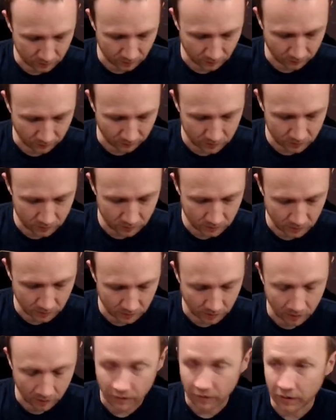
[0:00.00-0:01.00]
So if I do
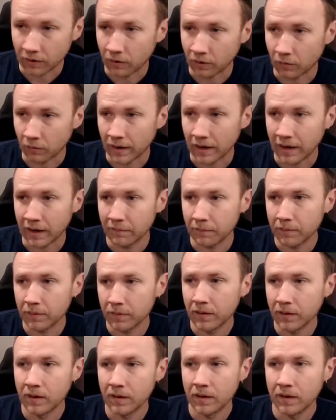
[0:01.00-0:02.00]
uh, RL wrap
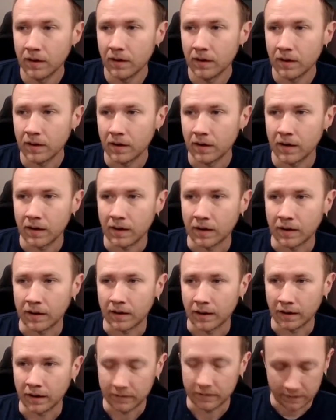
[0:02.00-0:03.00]
and I
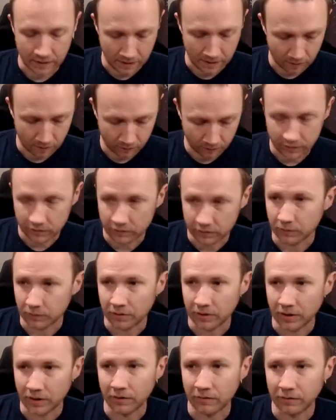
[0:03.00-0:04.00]
connect, now if I do some
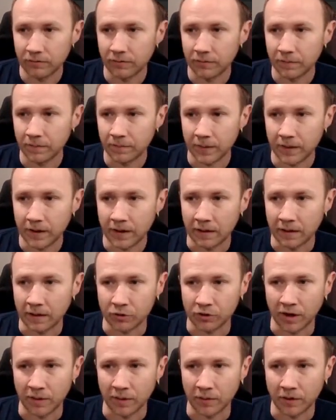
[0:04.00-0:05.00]
stuff and I
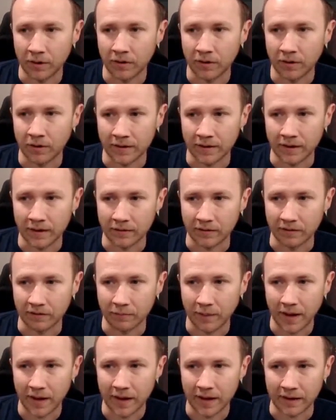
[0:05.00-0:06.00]
push up arrow, I get that stuff
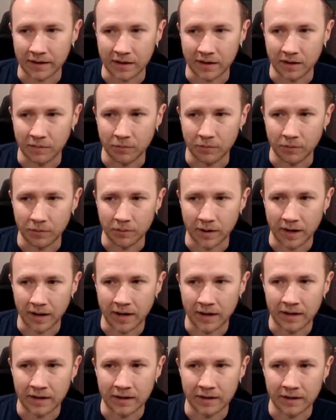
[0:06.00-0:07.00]
back. I can come through and
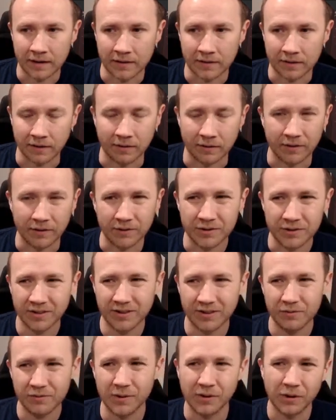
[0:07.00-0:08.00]
edit it, etc. So it just
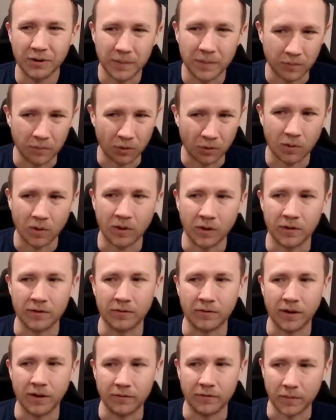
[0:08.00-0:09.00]
gives me a little bit more quality of
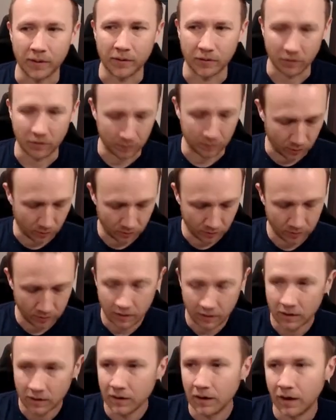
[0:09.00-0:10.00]
life in my terminal.
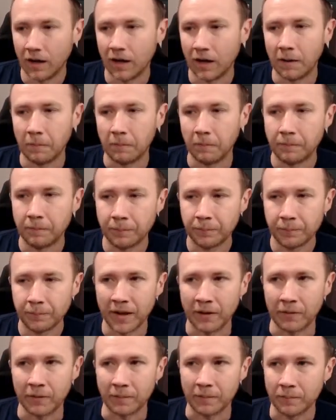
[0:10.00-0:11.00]
Um,
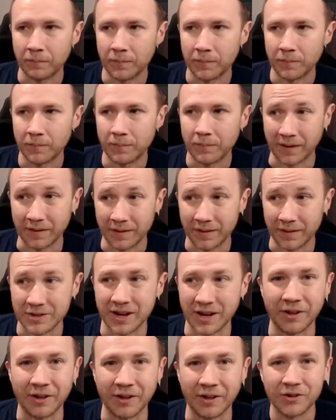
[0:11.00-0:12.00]
anyway, that, the
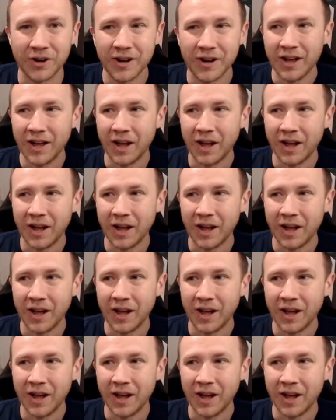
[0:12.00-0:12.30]
challenge.